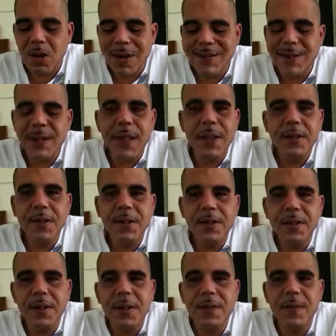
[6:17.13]
I decided to
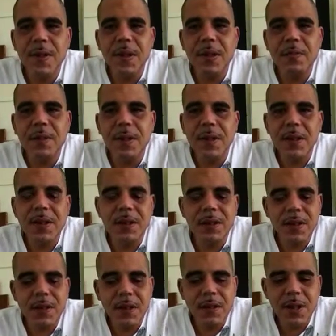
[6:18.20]
shoot this video because,
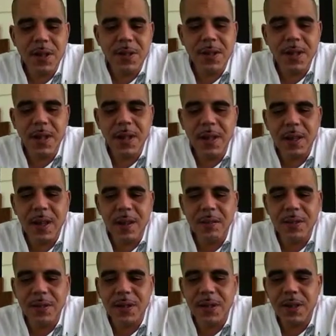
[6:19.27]
yesterday I
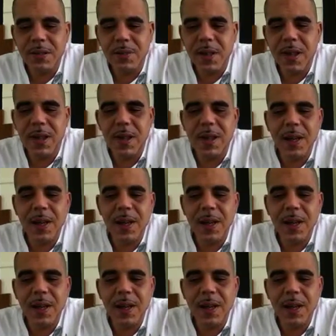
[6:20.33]
was in my